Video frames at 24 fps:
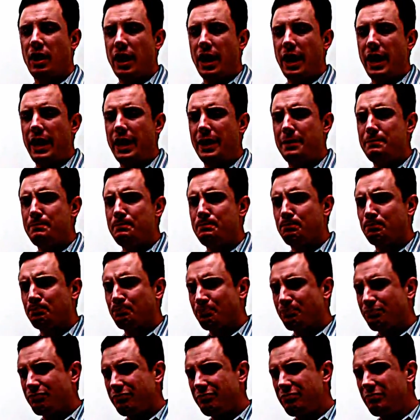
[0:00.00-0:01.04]
And
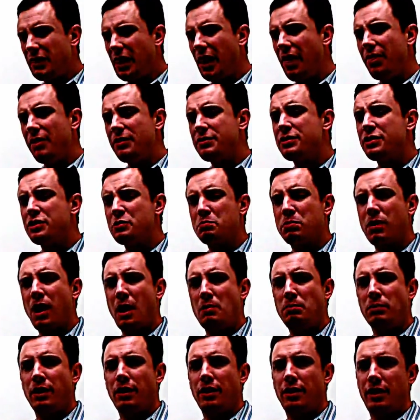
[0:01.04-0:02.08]
this is
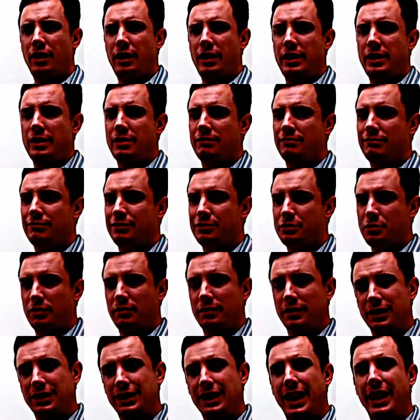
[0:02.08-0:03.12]
probably the sort
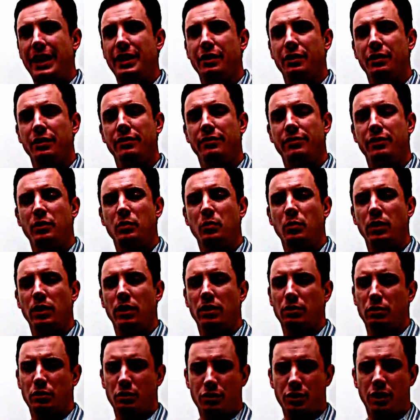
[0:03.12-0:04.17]
of layer, if you will,
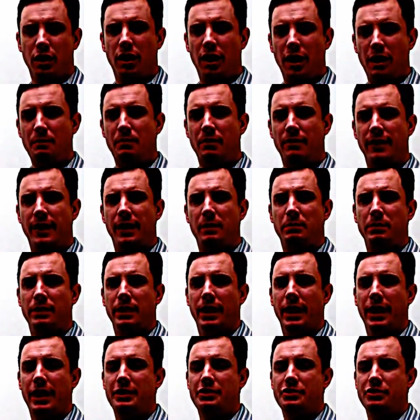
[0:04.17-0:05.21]
or type of
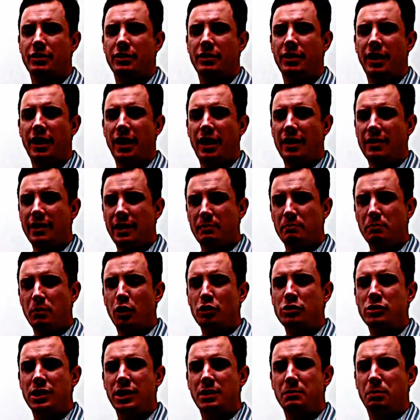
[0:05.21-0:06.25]
application that
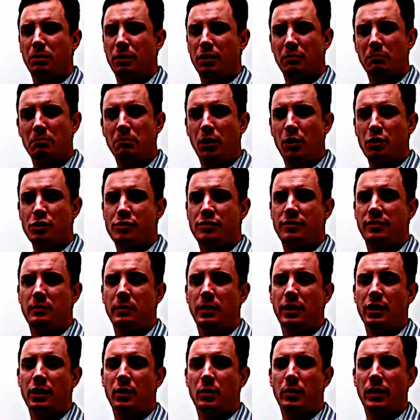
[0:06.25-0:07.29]
most people are most
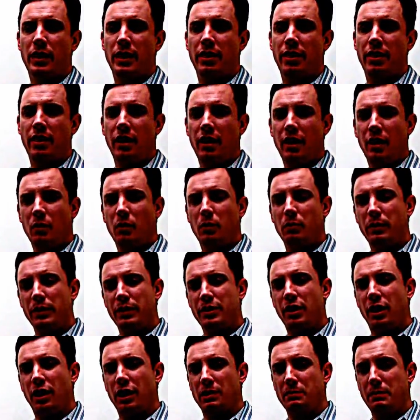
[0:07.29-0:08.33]
familiar with when we
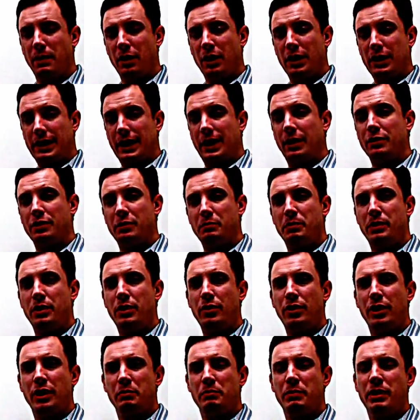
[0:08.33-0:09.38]
talk about cloud
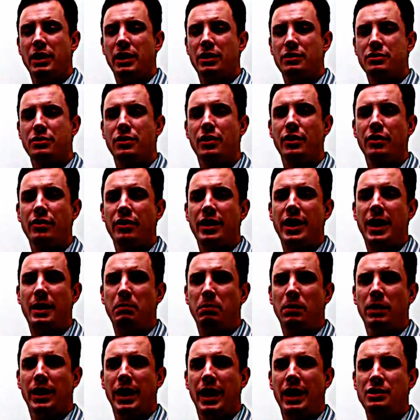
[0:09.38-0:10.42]
computing, because they're the
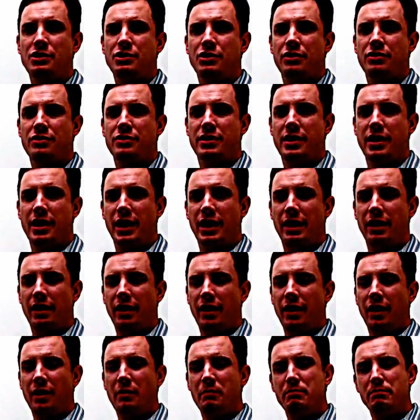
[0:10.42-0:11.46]
applications that
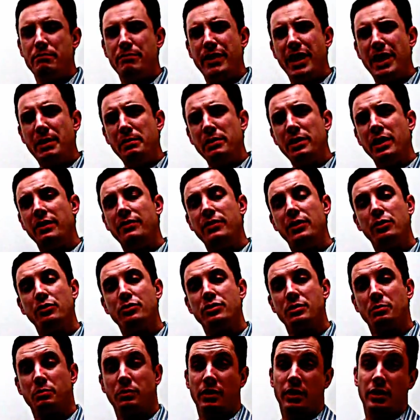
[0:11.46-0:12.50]
maybe they've used
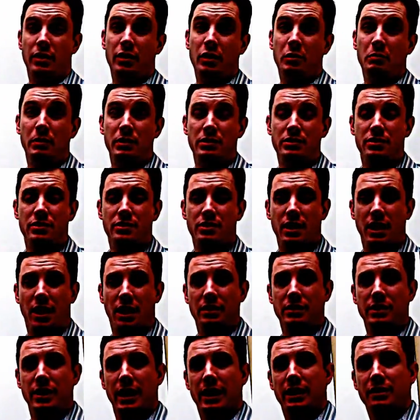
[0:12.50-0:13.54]
them within their business
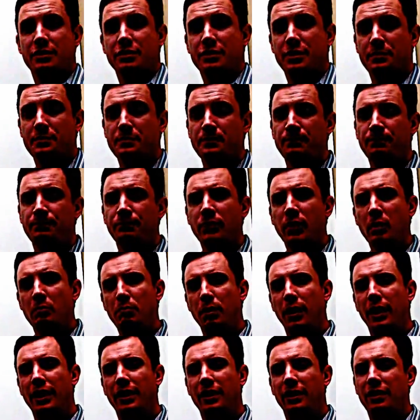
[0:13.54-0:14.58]
context,
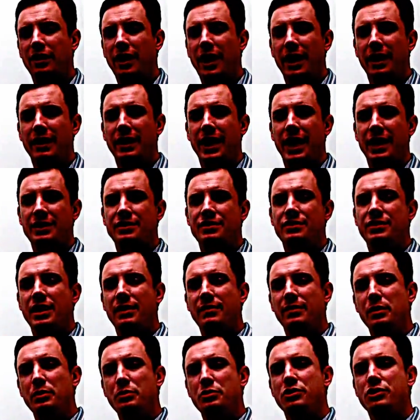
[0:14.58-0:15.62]
but in a lot of cases they've
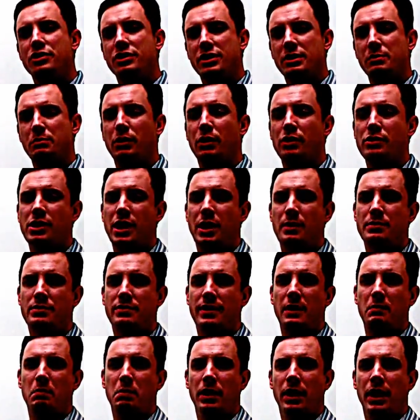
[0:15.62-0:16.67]
used similar types of
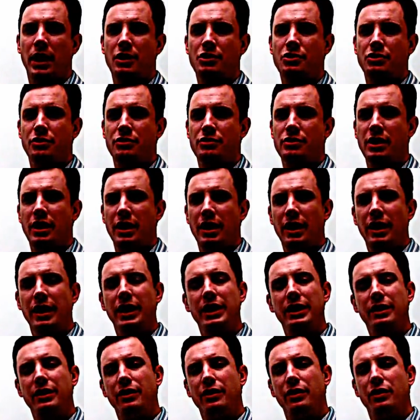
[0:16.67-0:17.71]
applications
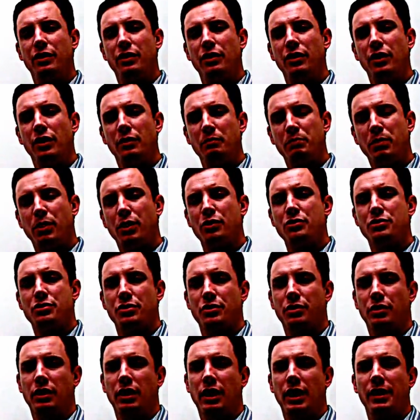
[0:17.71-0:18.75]
in their
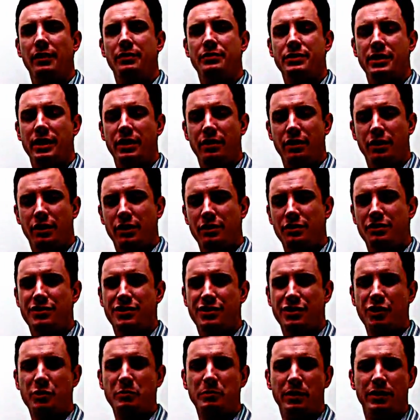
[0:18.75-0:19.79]
personal lives, in their
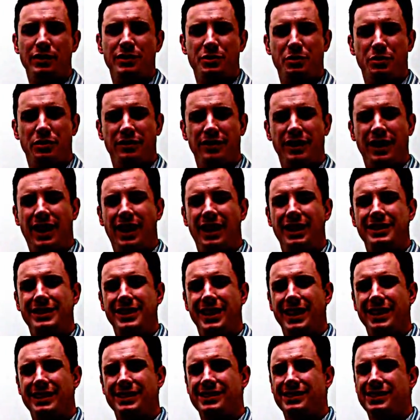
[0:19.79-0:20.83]
consumer sort of
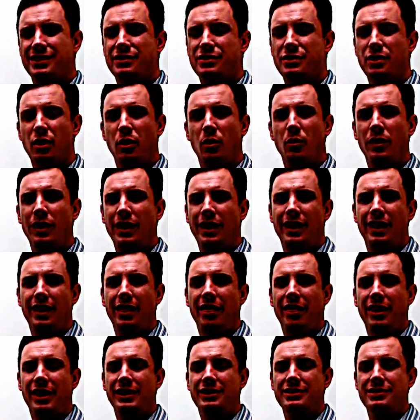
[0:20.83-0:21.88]
context. So
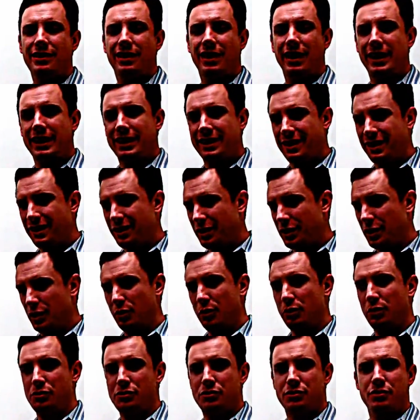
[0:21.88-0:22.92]
things like
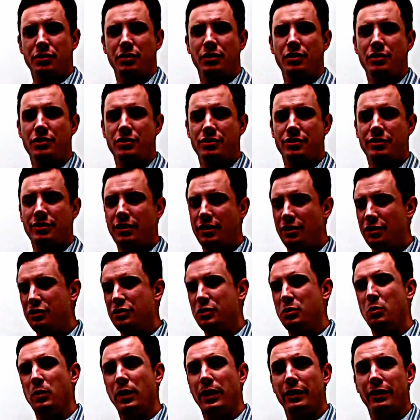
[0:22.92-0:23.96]
Google Search,
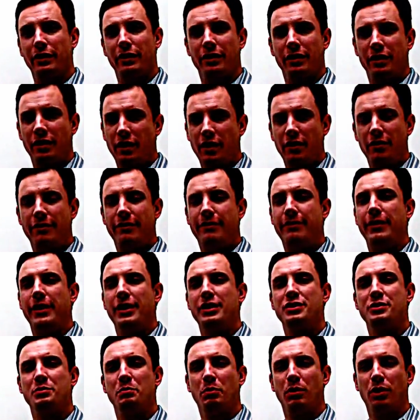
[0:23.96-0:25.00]
Twitter,
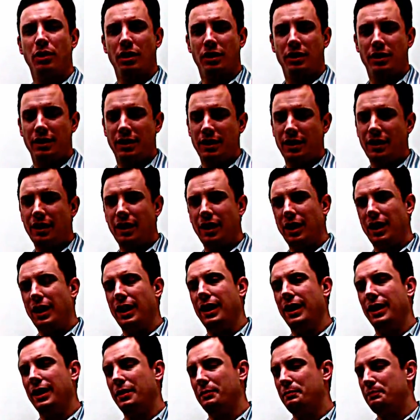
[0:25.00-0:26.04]
Facebook,
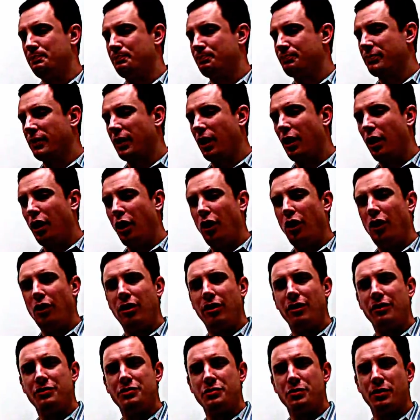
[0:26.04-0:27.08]
all
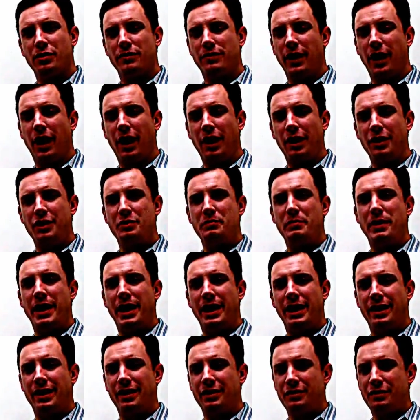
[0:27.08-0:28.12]
the sort of
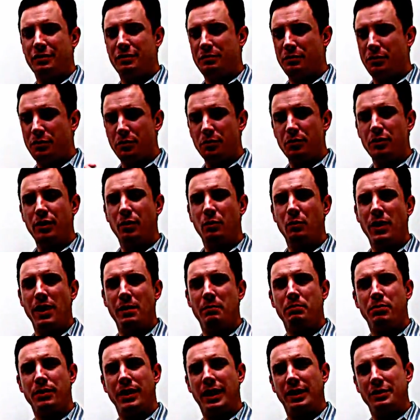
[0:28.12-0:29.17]
on-demand, through your web
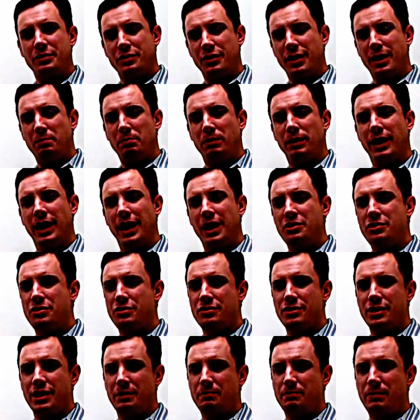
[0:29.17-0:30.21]
browser applications
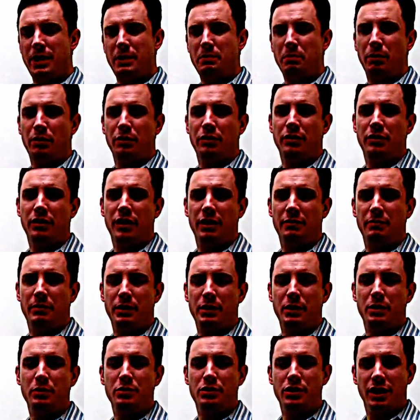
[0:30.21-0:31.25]
that people have been
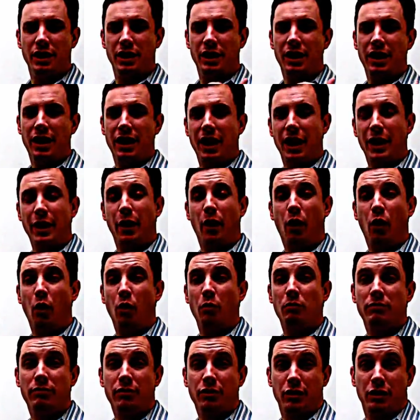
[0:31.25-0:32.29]
using at
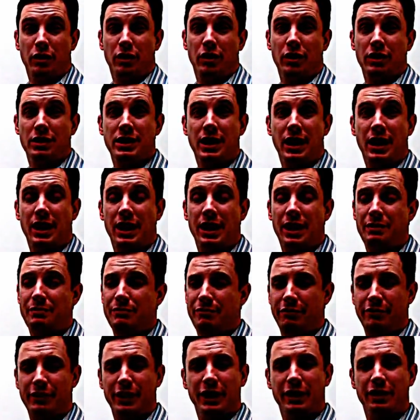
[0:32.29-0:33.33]
home for a long time,
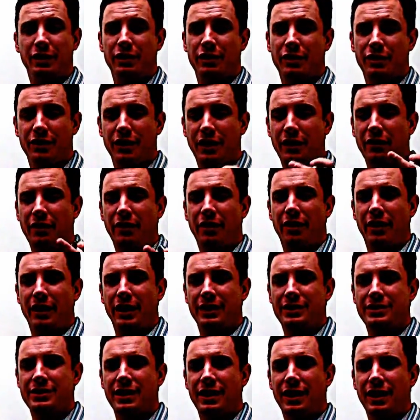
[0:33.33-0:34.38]
Flickr, other
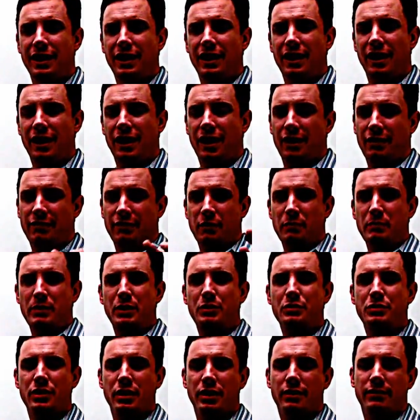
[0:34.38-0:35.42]
things, for
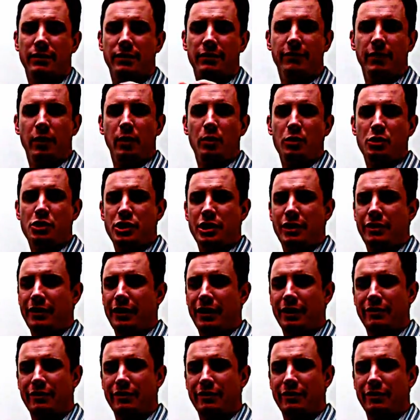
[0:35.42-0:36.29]
music, for photo sharing,